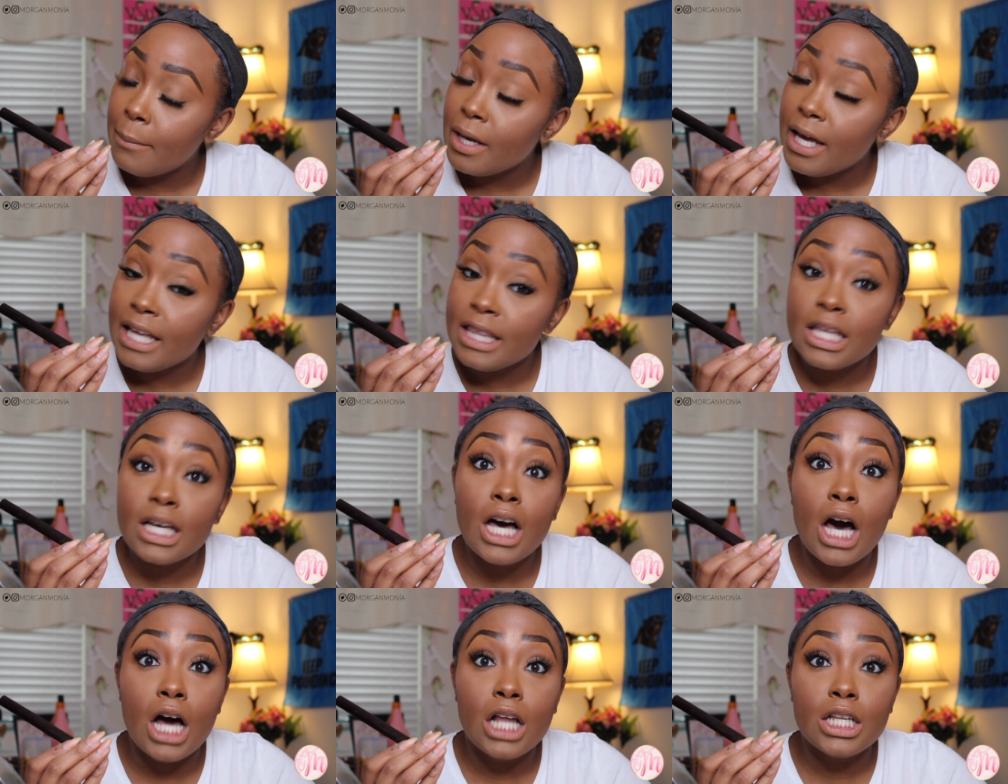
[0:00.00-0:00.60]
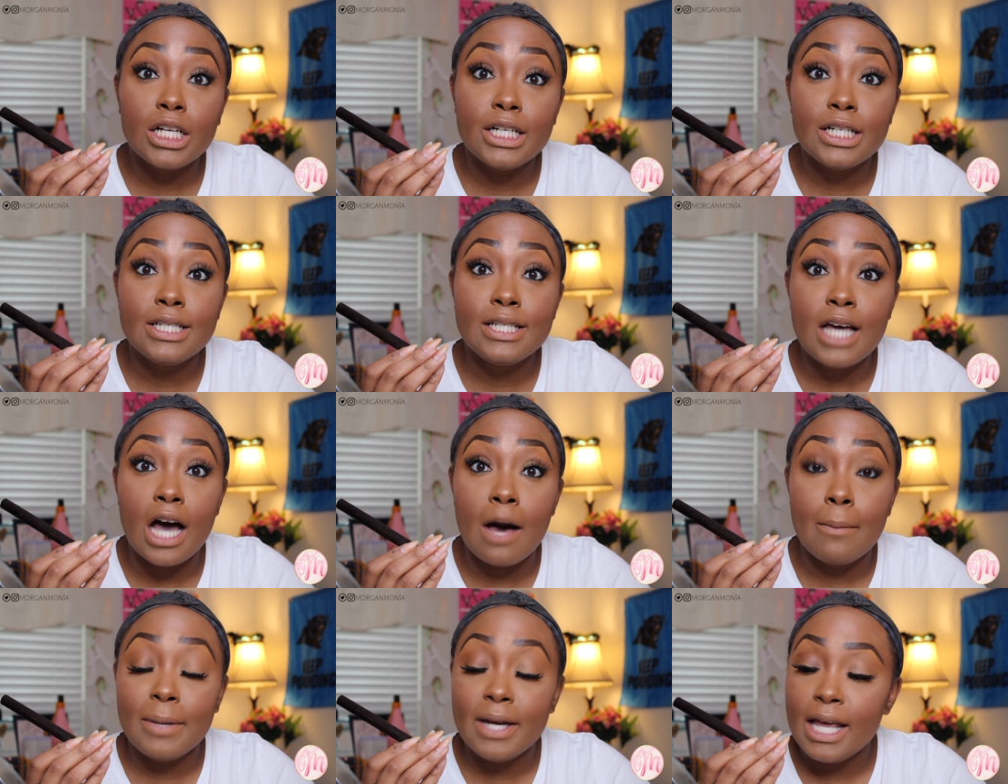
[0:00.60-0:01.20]
in the color
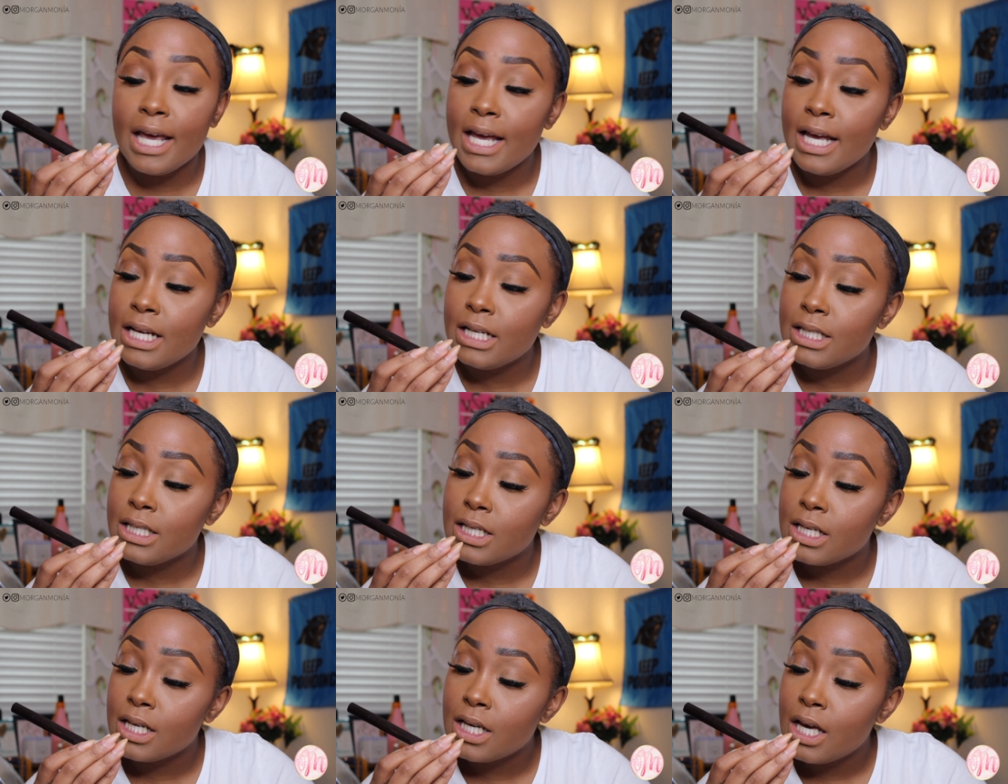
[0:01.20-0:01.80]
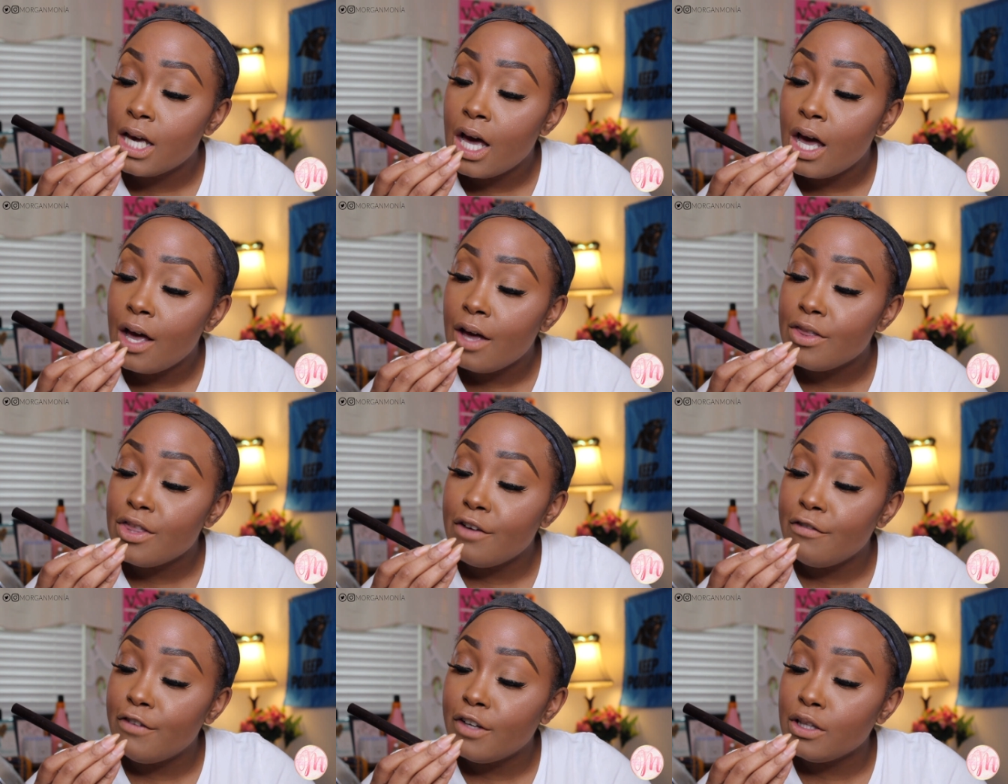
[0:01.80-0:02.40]
Dominate,
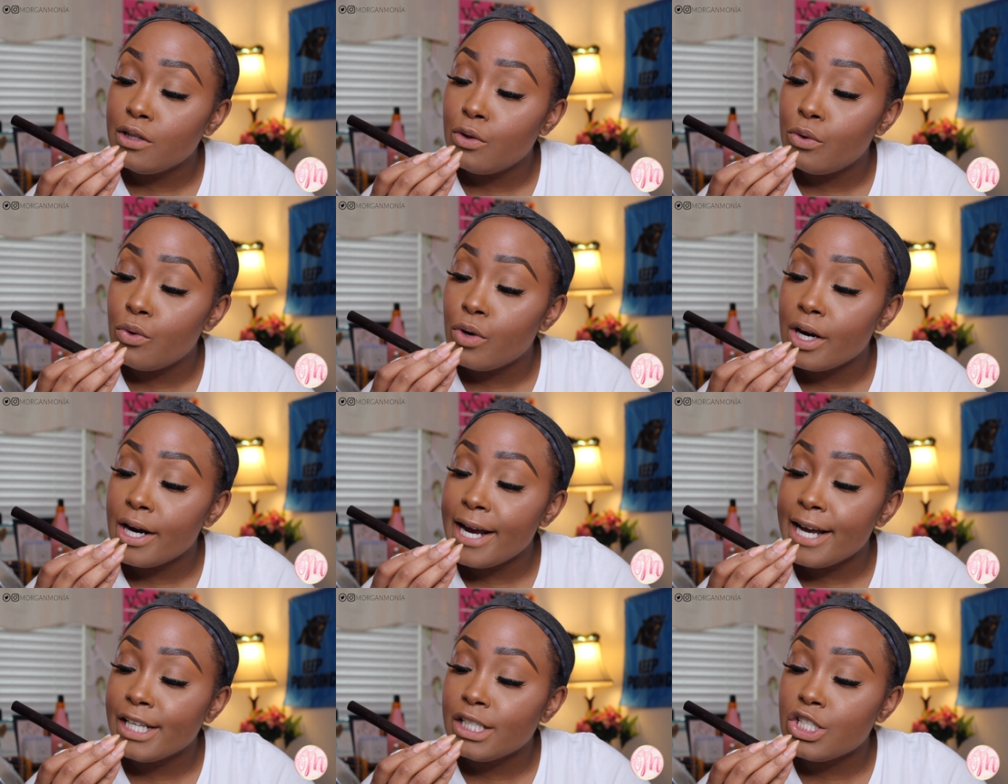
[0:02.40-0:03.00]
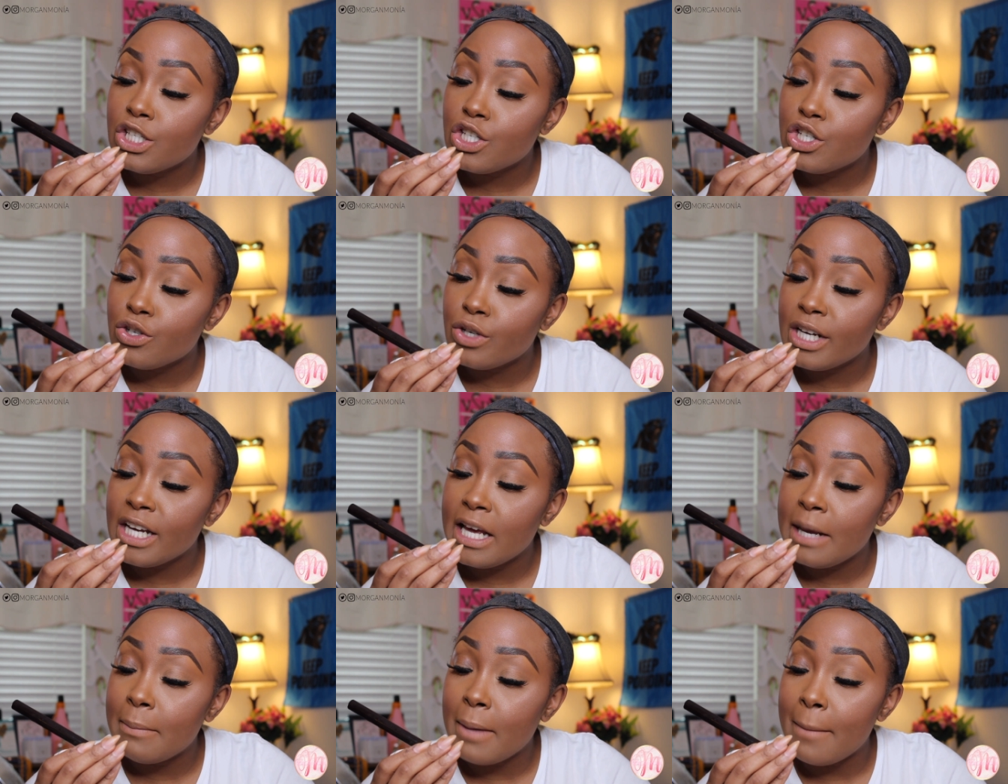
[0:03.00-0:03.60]
the Velour
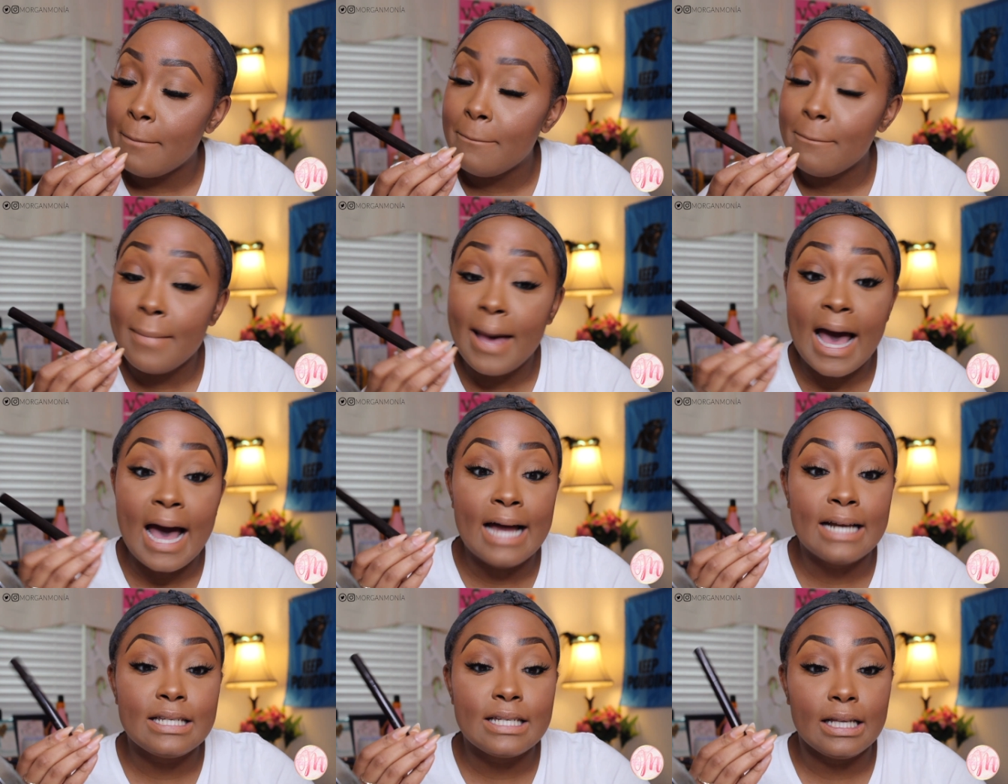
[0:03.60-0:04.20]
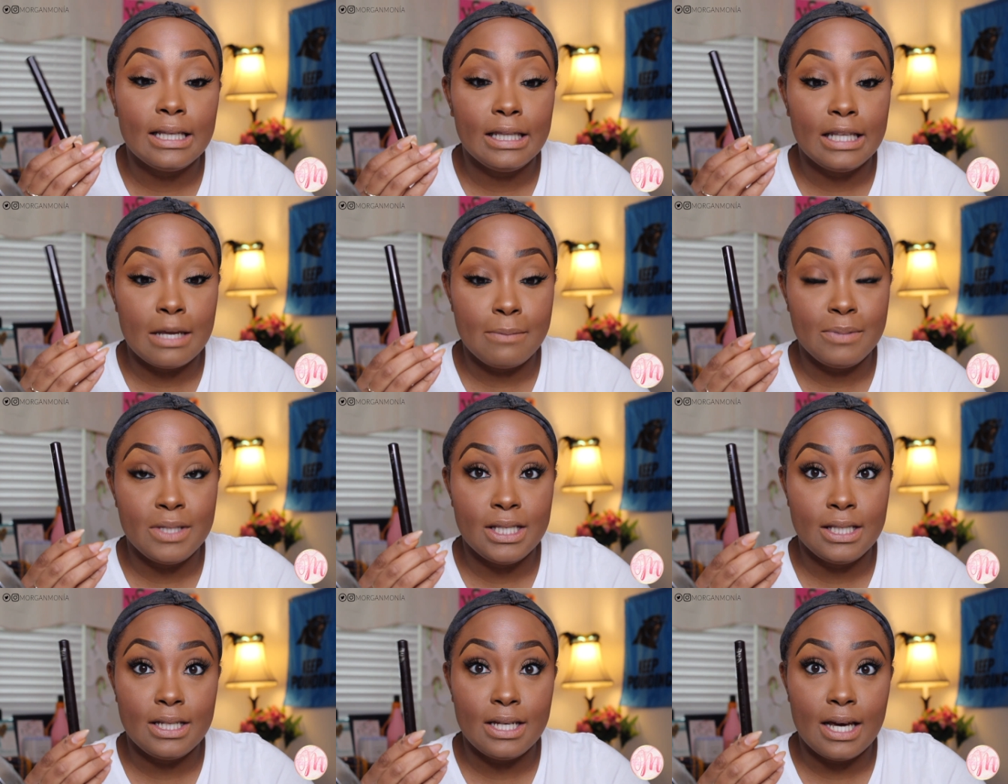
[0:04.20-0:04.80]
Extreme Matte
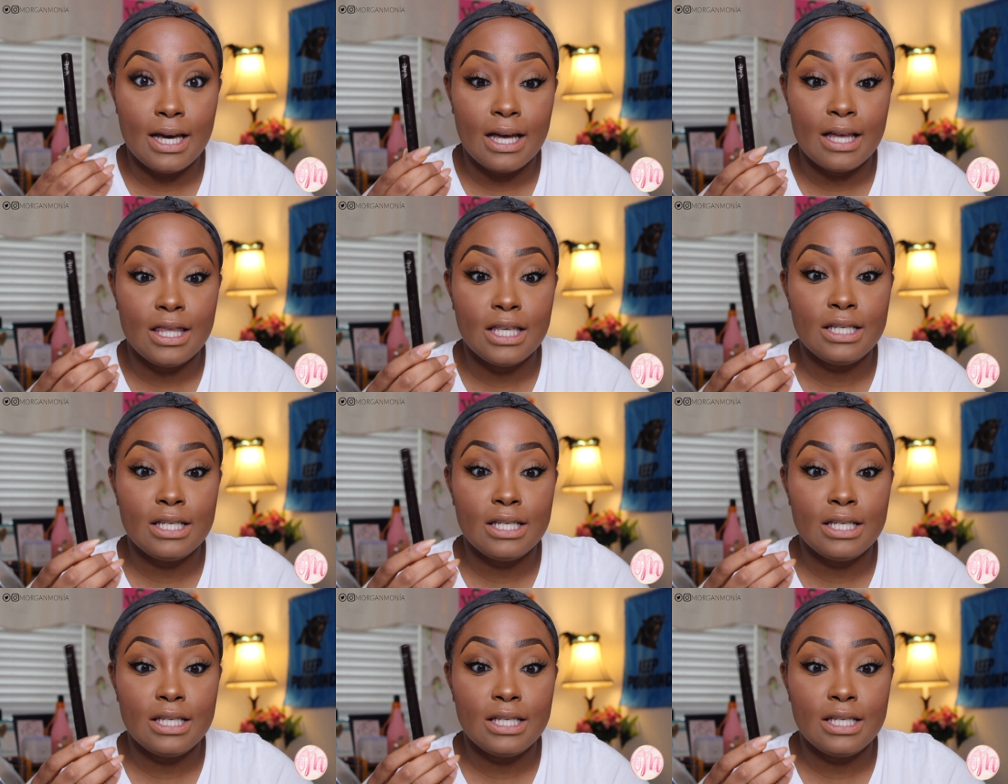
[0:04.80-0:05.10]
Lipstick.